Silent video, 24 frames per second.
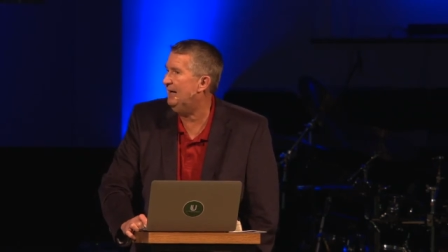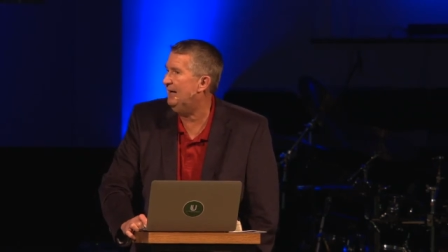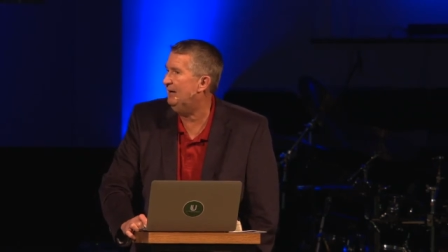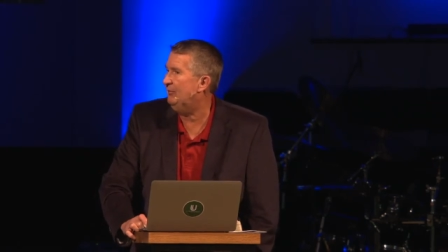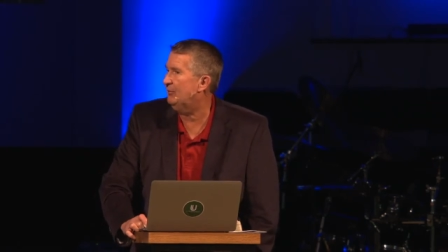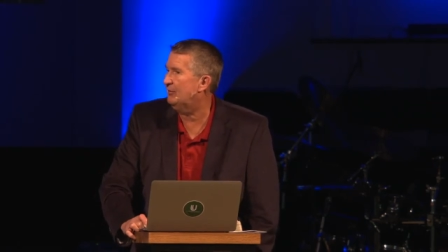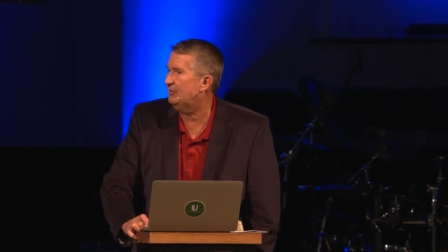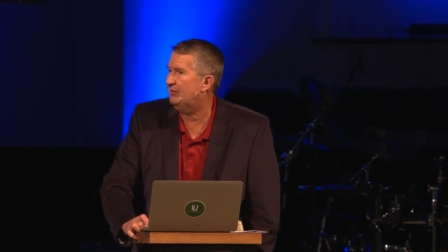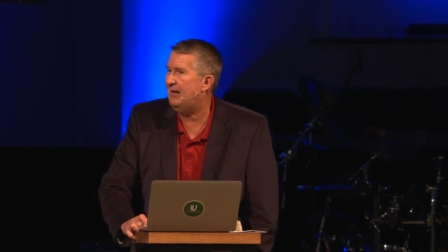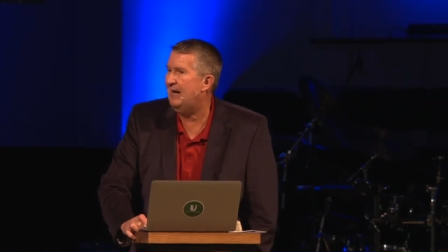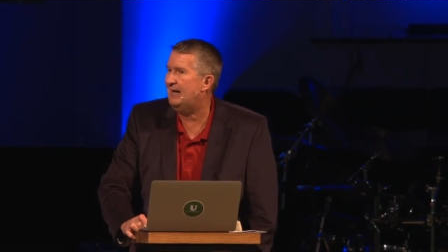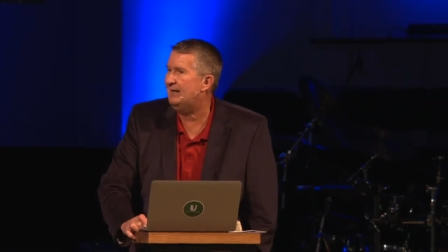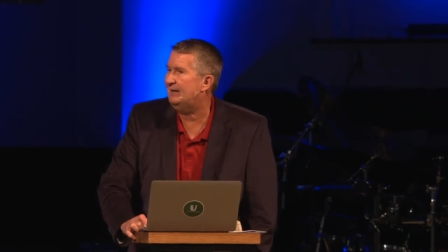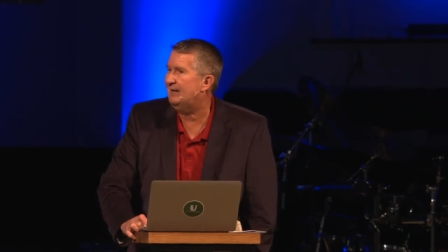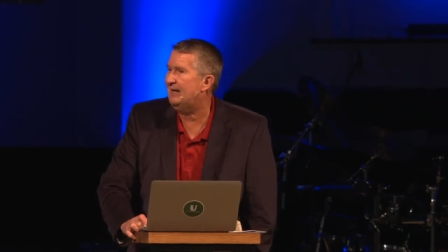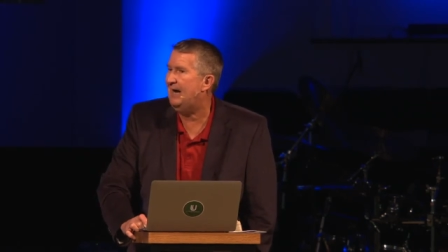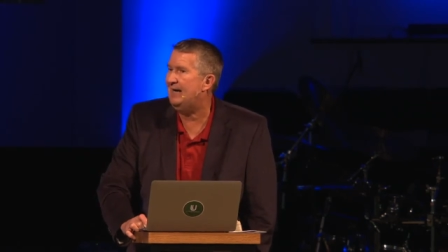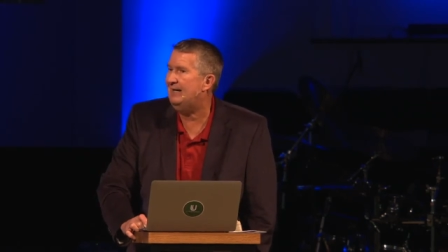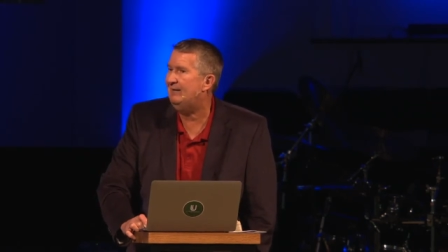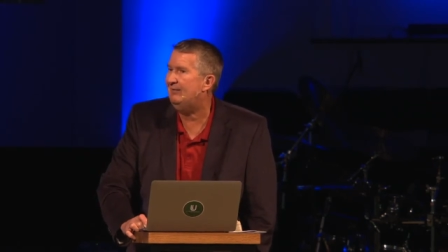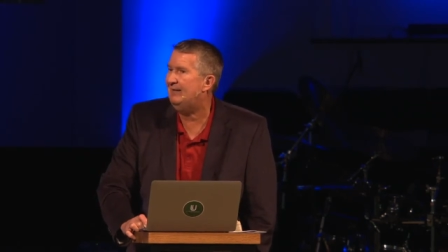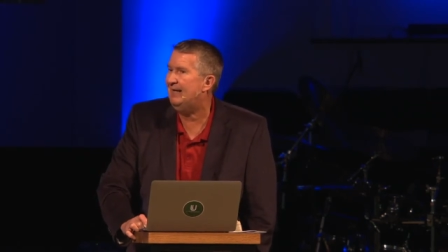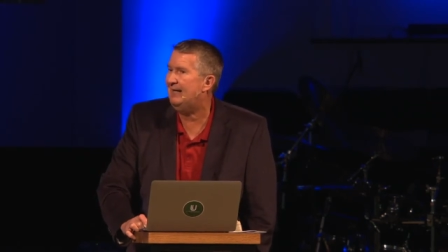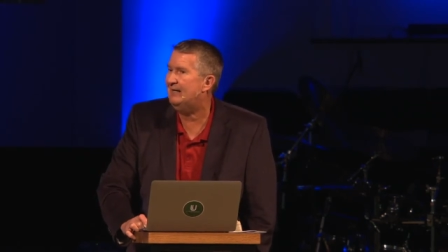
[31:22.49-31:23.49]
it was like
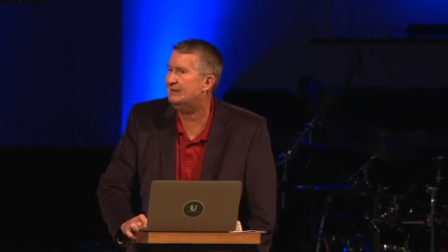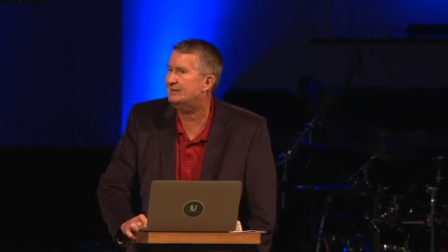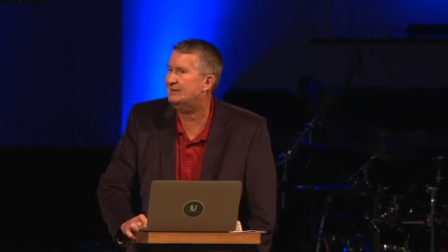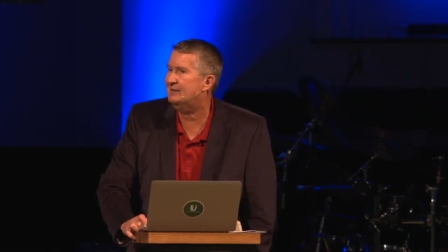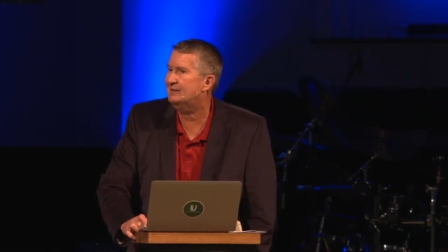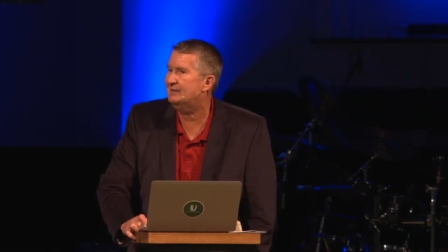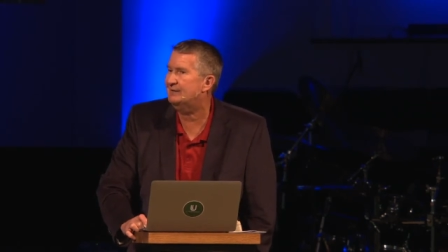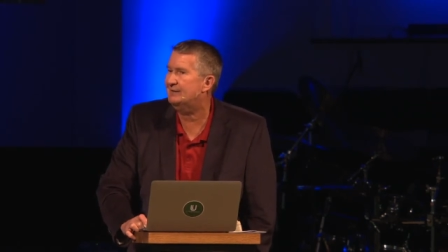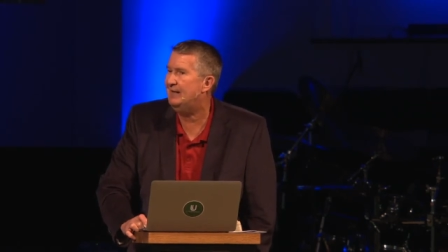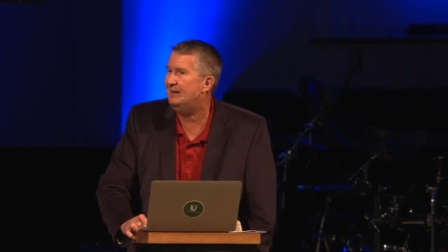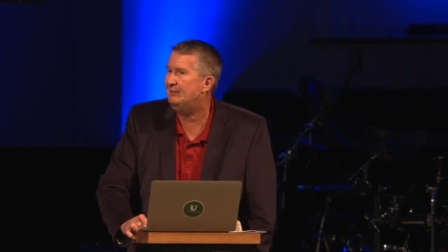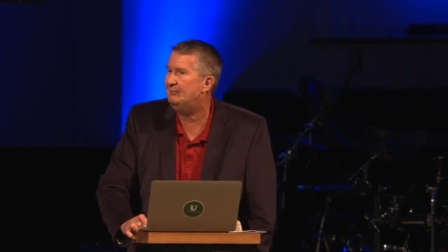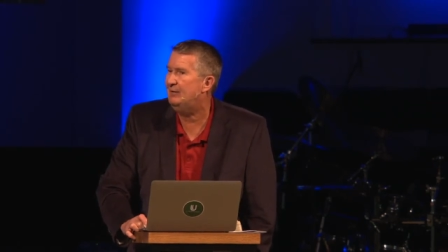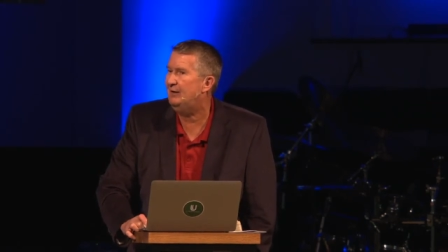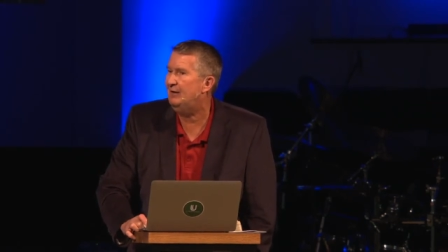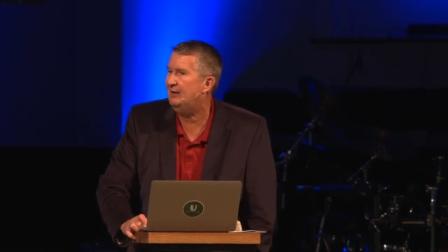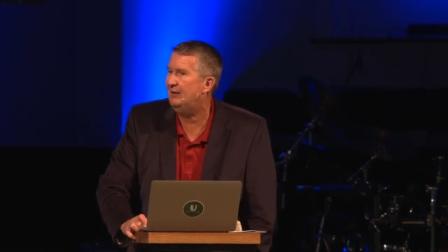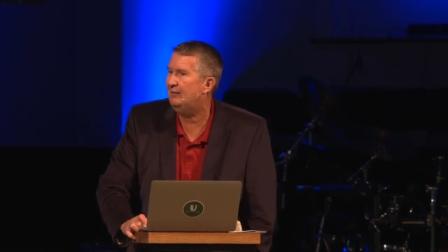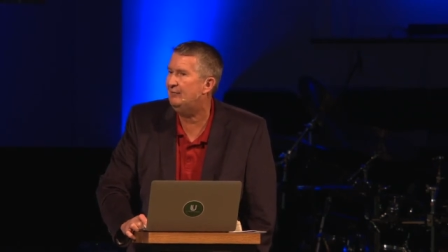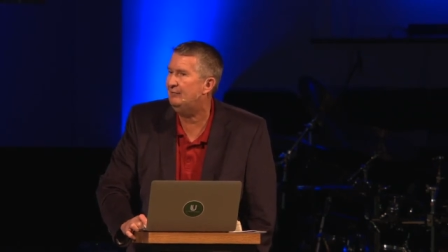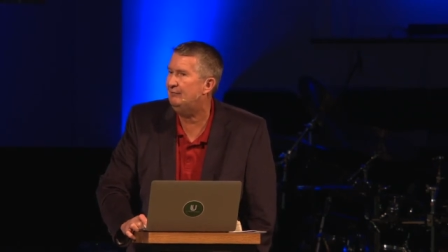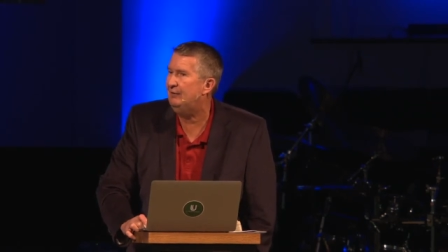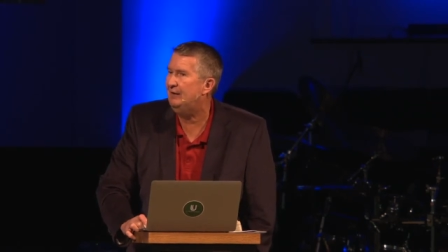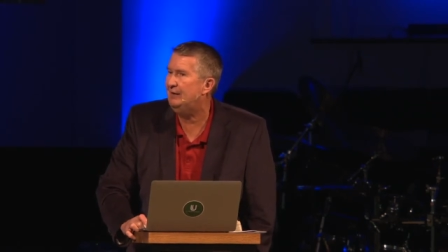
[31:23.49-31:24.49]

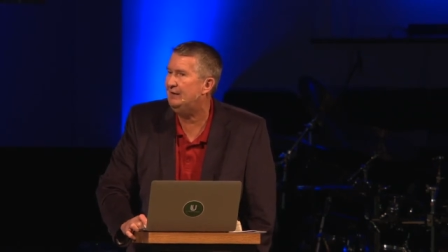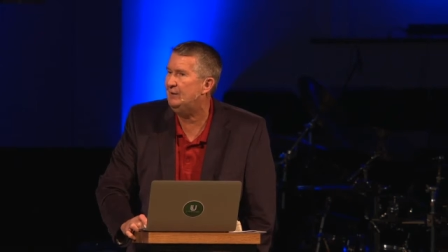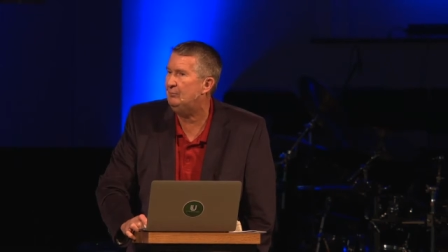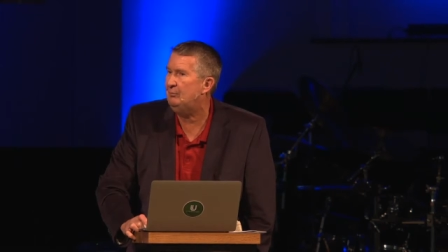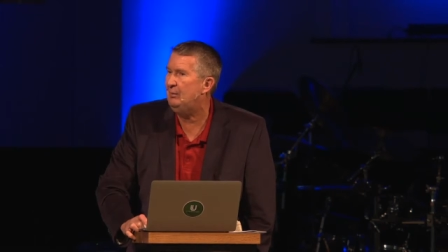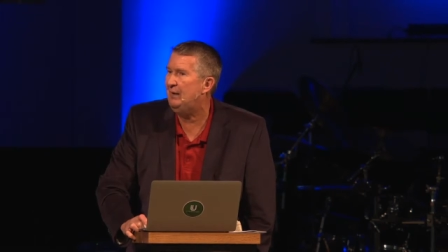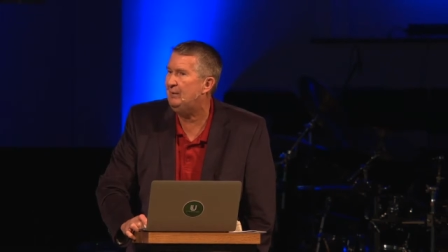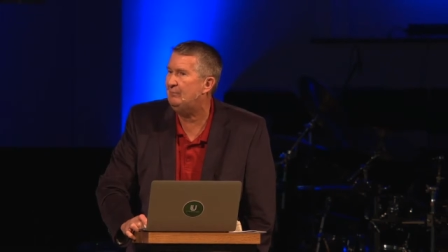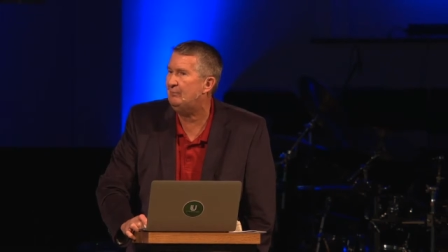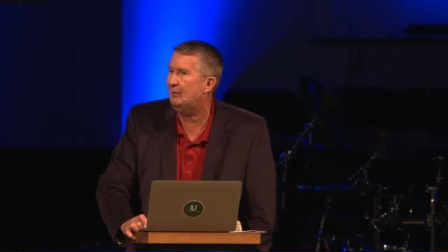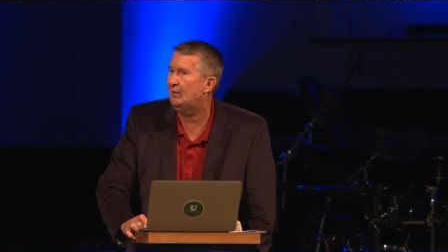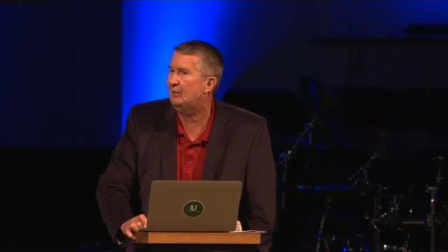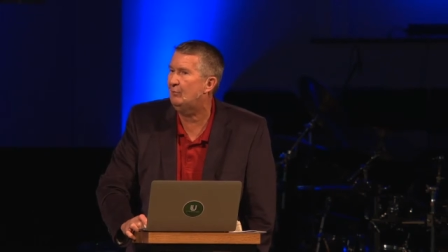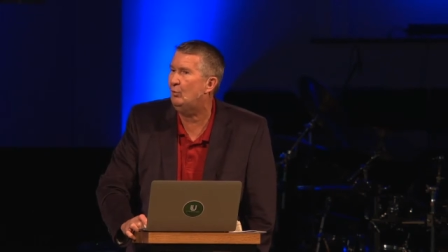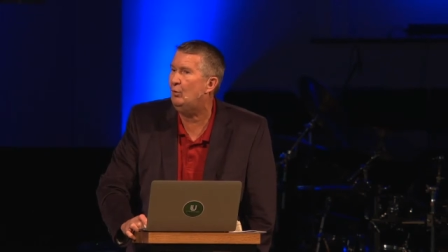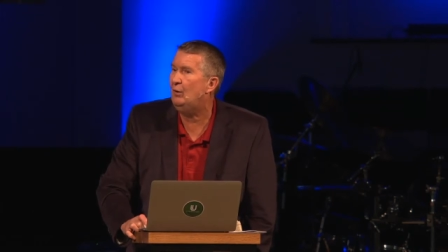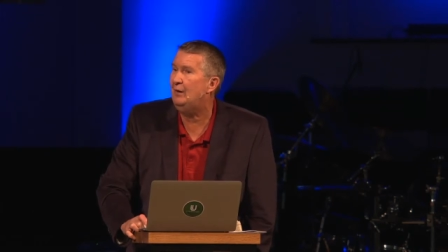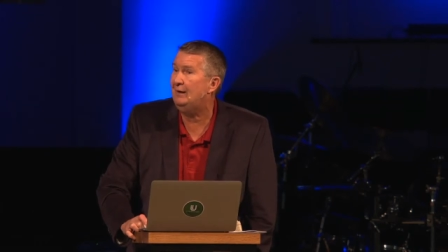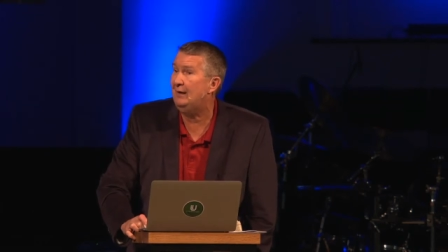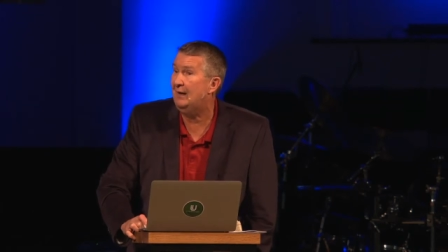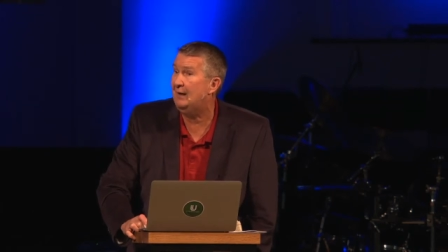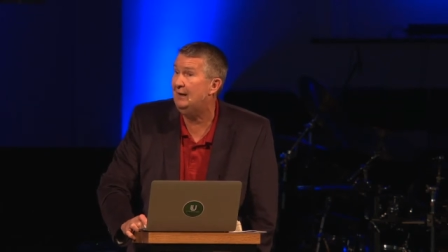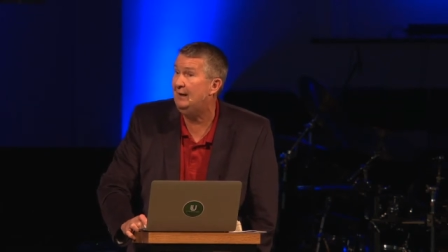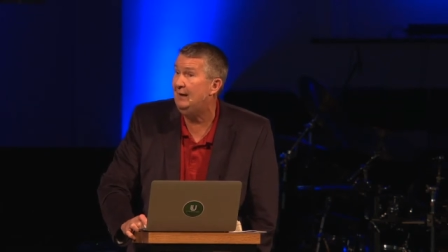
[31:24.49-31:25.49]
9,750 people in
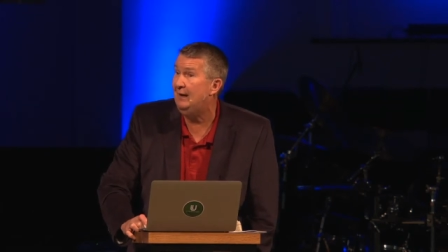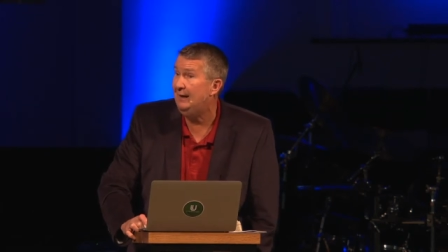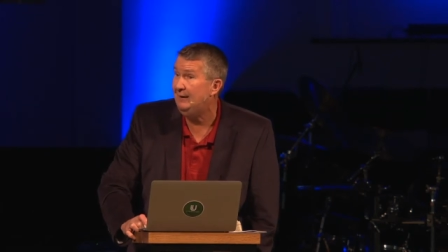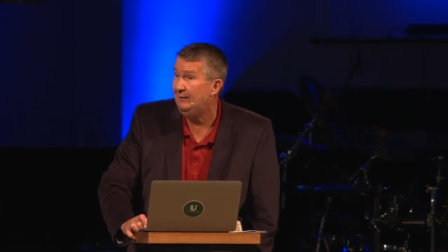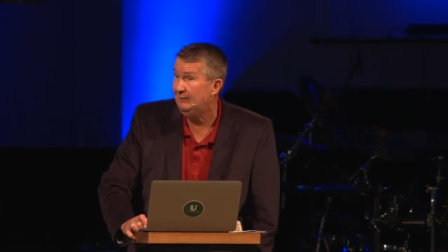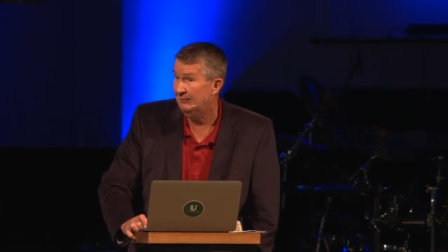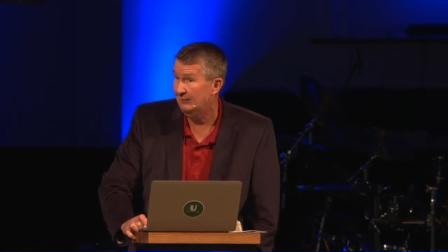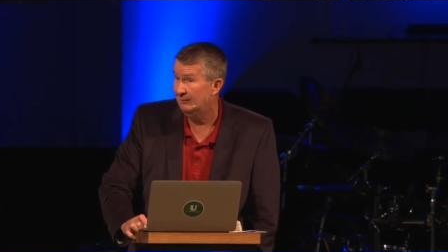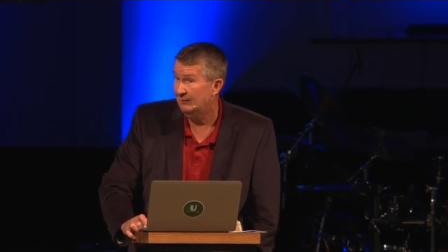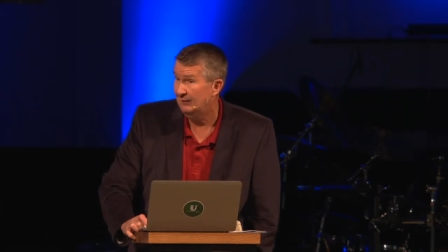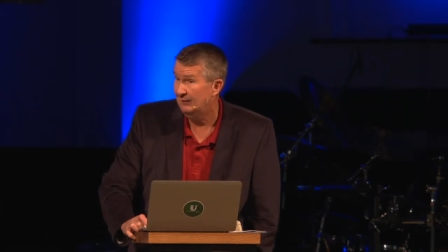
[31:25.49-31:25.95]
one line.